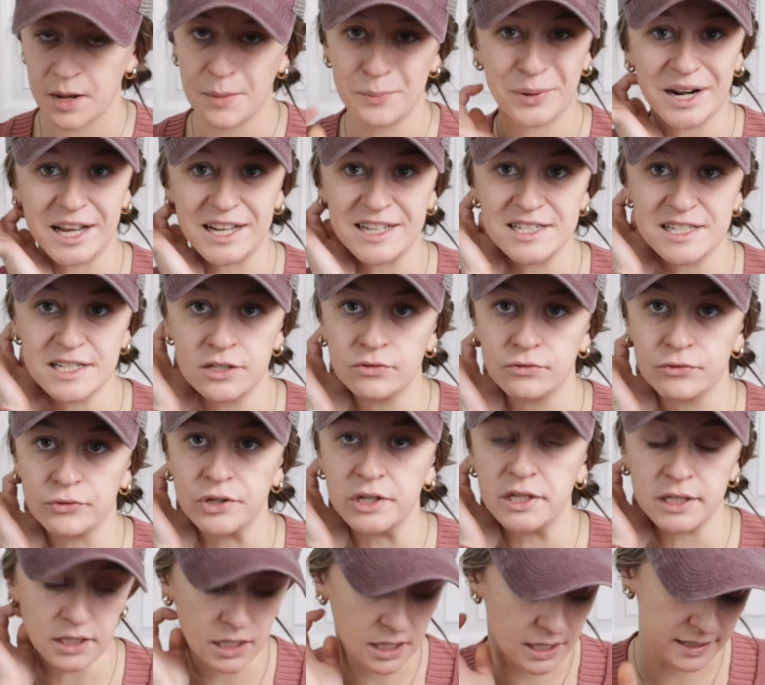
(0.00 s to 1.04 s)
But I didn't
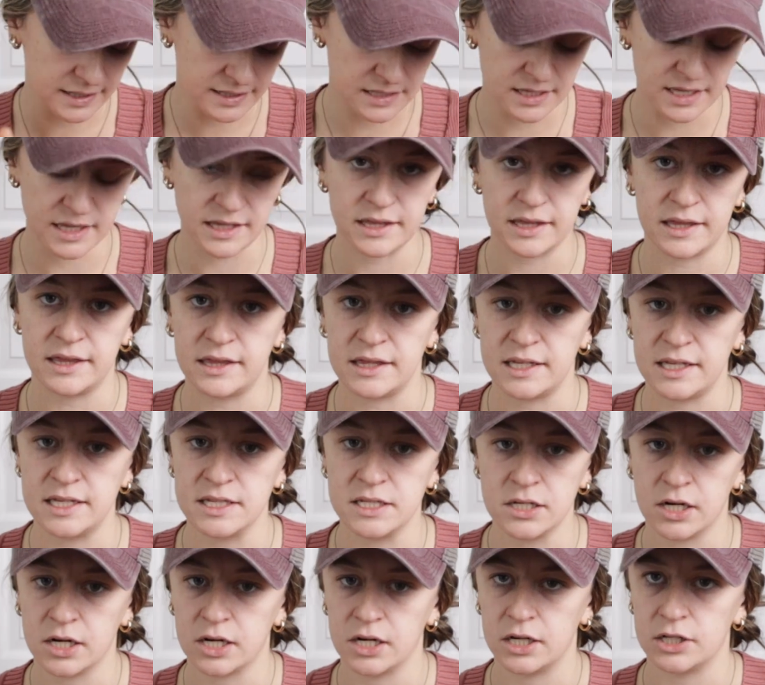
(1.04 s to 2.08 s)
realize that
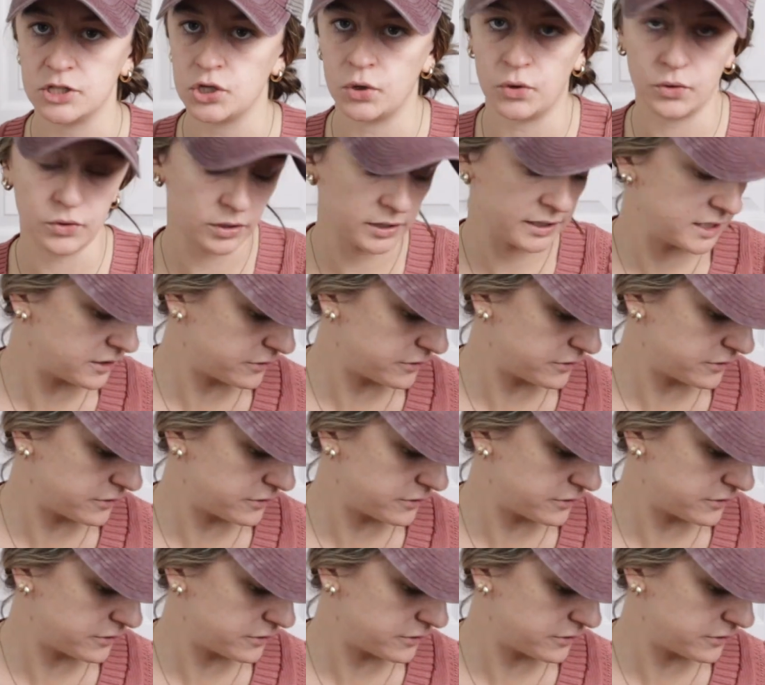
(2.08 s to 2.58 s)
these are a totally